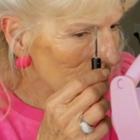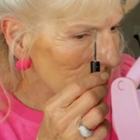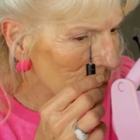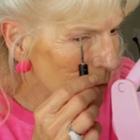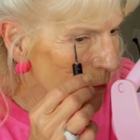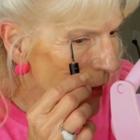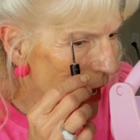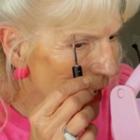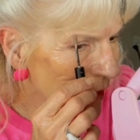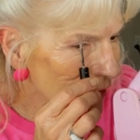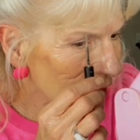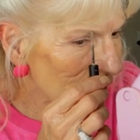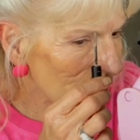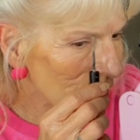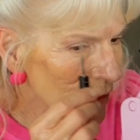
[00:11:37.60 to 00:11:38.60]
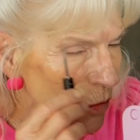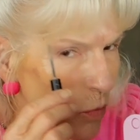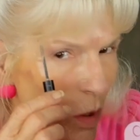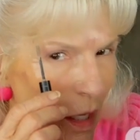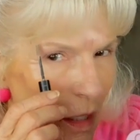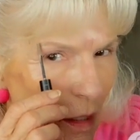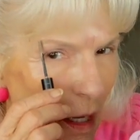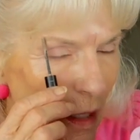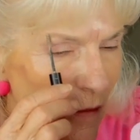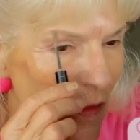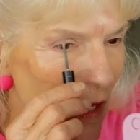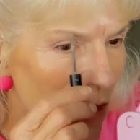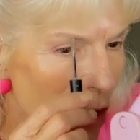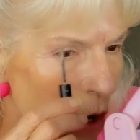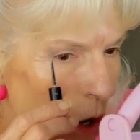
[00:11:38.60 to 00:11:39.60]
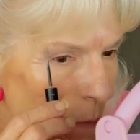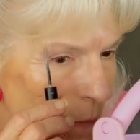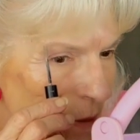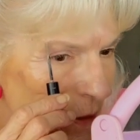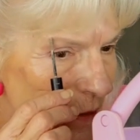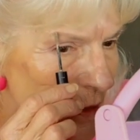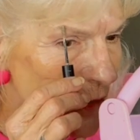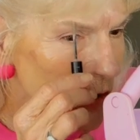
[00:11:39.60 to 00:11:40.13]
back this way, like the opposite